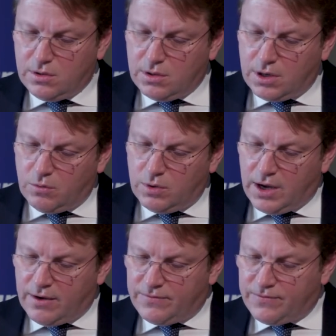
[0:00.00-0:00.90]
And we
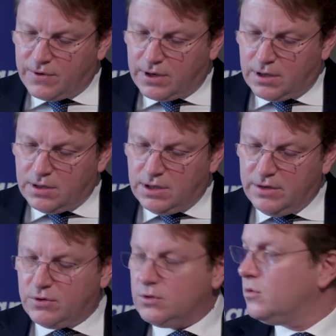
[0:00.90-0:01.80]
have
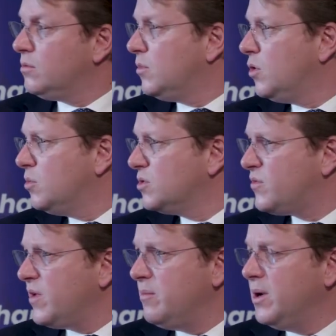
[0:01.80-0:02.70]
delivered almost
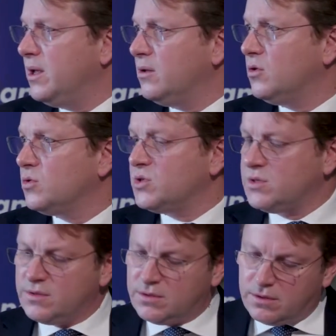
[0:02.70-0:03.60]
3 billion doses
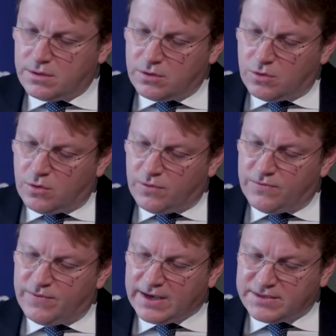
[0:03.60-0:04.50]
of
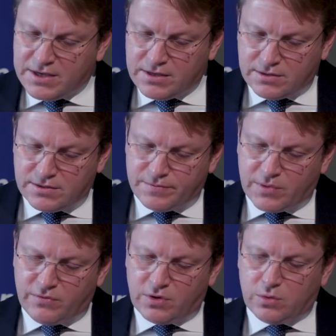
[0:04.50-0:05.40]
vaccines
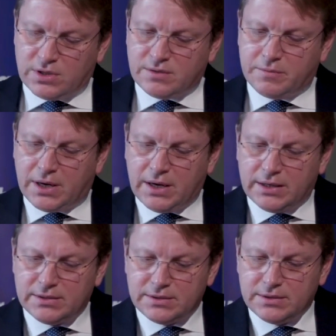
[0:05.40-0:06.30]
for the Western
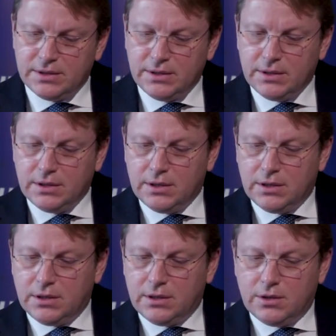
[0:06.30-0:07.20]
Balkans,
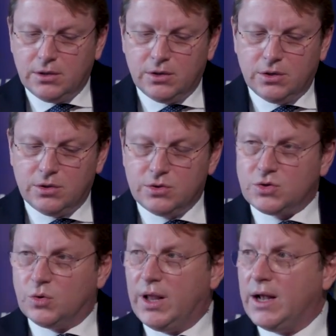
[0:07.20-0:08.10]
so
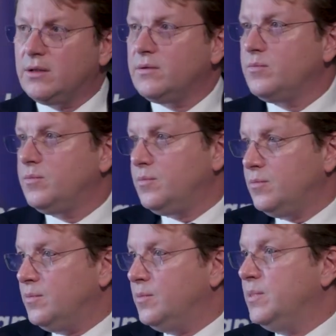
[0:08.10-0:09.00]
that
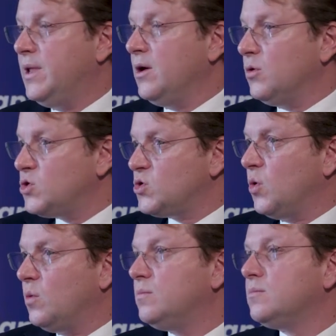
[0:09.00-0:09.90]
they also
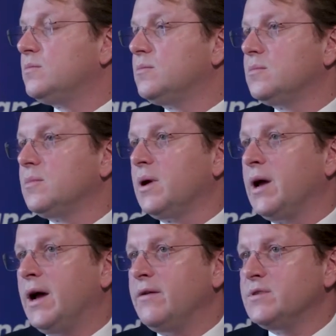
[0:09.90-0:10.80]

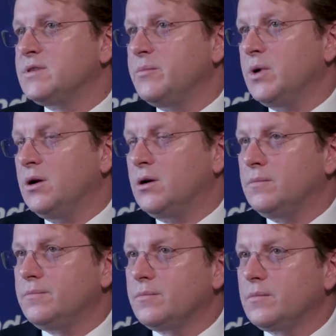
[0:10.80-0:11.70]
have a similar
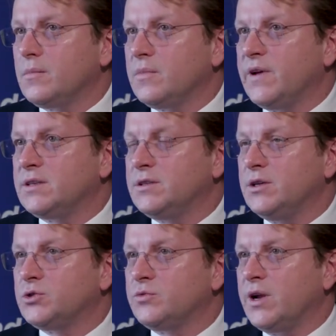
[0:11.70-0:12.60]

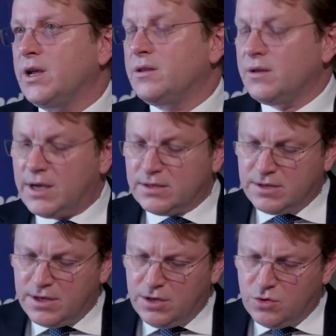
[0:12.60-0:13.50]
vaccination rate as the
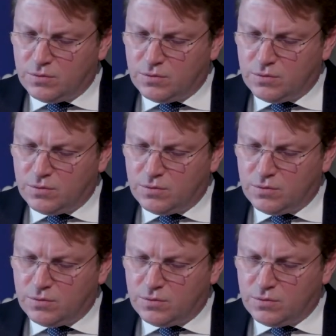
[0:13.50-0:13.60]
EU.